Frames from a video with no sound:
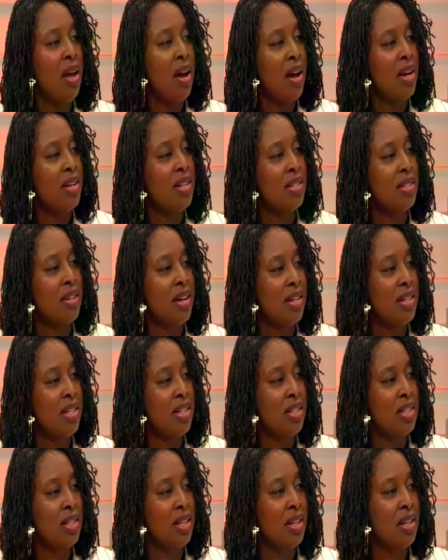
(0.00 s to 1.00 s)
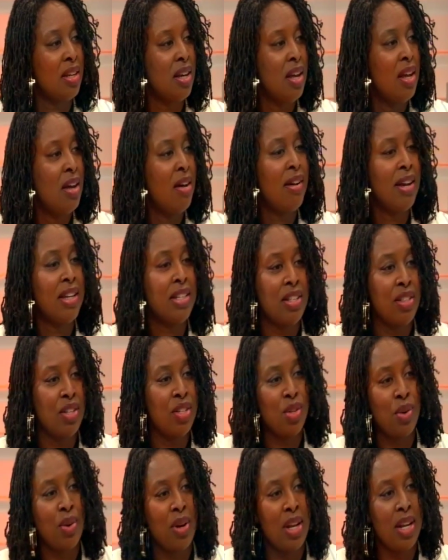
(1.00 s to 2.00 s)
I decided to hide in the
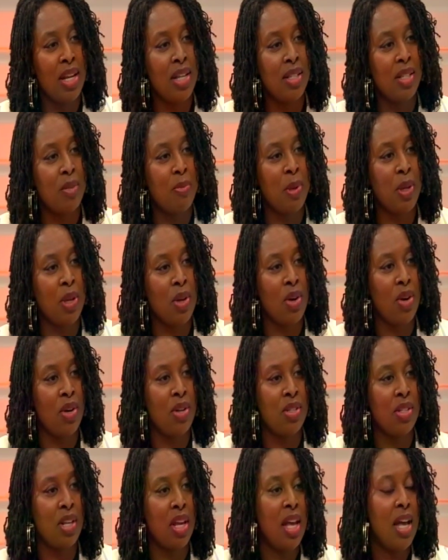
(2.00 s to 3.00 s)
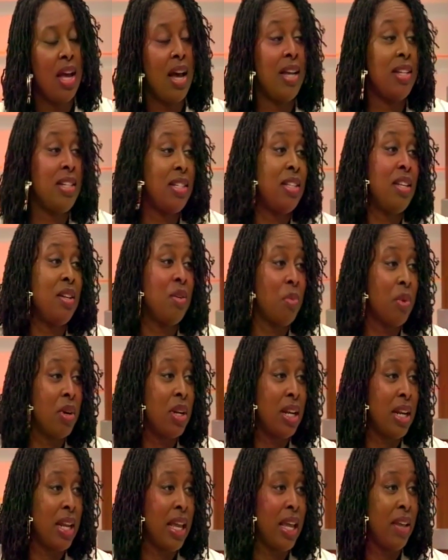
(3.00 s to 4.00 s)
toilets because I just didn't want
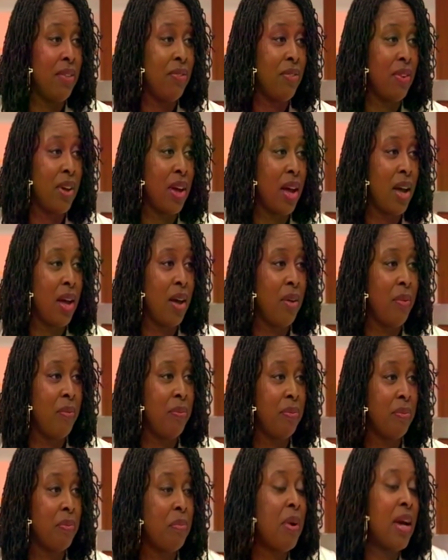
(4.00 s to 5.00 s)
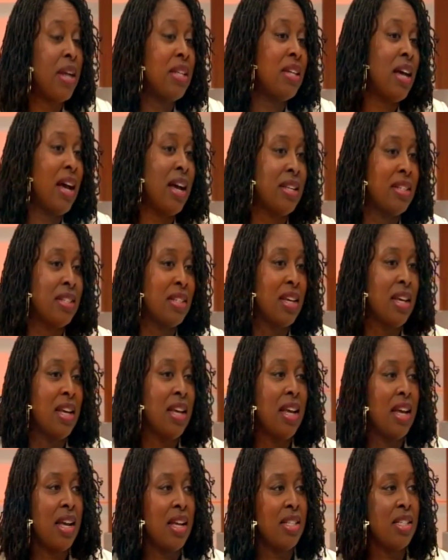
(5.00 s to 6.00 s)
to leave my dad.
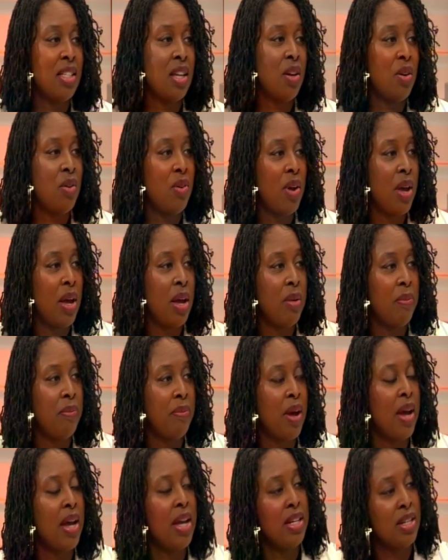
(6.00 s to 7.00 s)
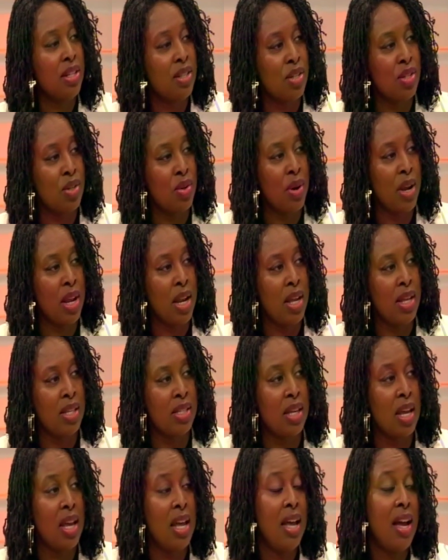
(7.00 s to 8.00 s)
And so I hid in the
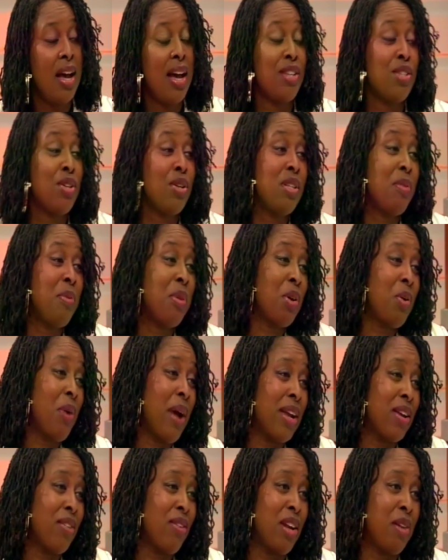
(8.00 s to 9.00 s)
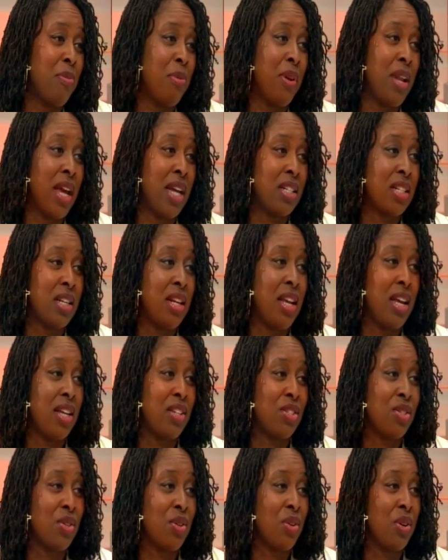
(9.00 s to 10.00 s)
toilet. I saw something quite incredible, actually. I
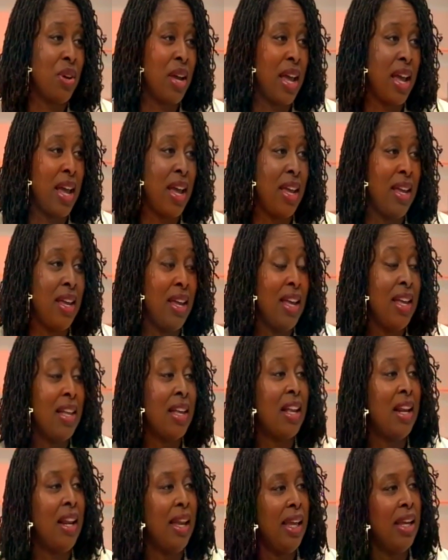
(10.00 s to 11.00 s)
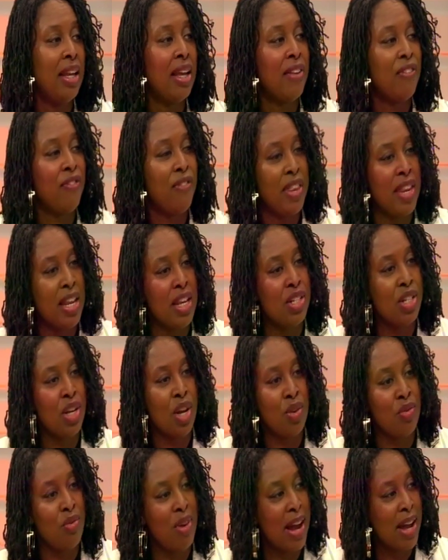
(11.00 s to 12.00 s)
saw a cleaner finish
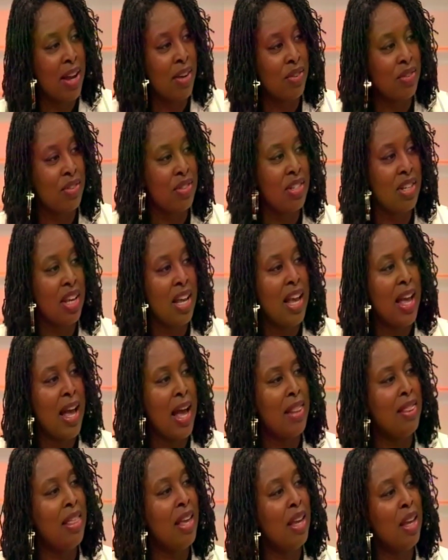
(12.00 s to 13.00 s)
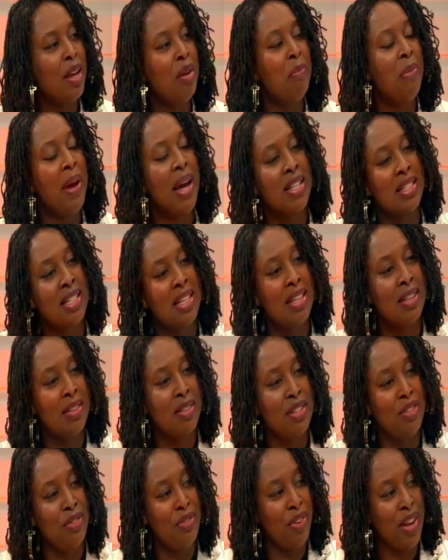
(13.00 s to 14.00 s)
her round and then come back to
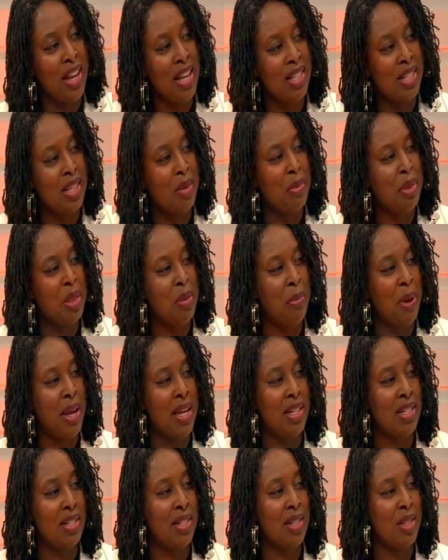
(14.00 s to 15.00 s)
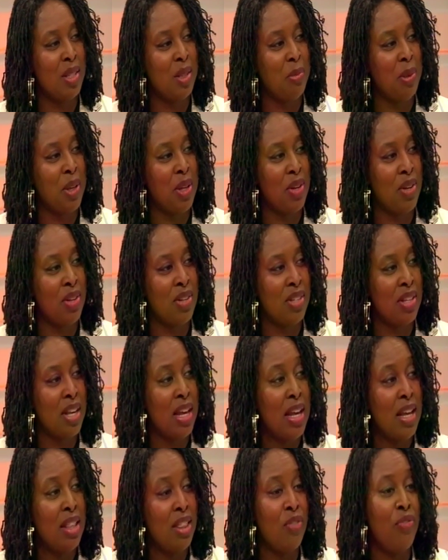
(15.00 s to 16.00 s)
feed some of the patients because
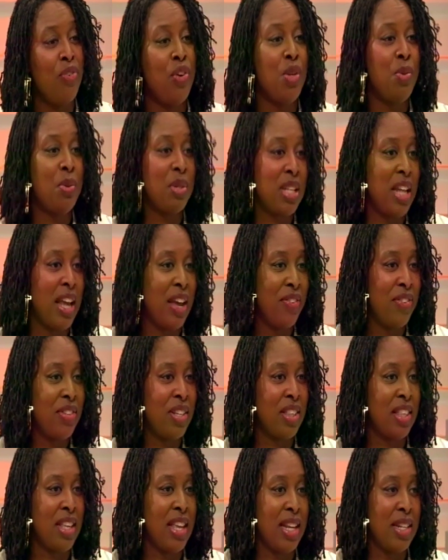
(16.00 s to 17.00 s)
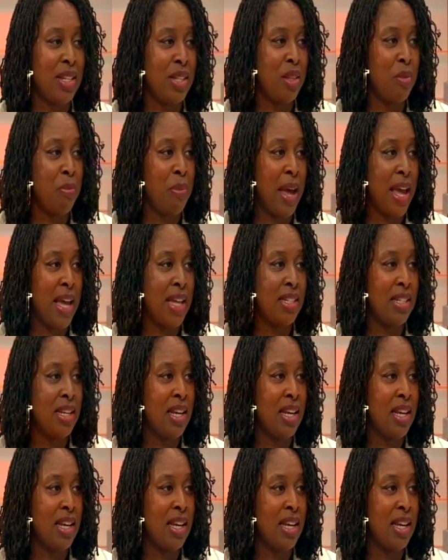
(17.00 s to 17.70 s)
the food was left at the end of the bed.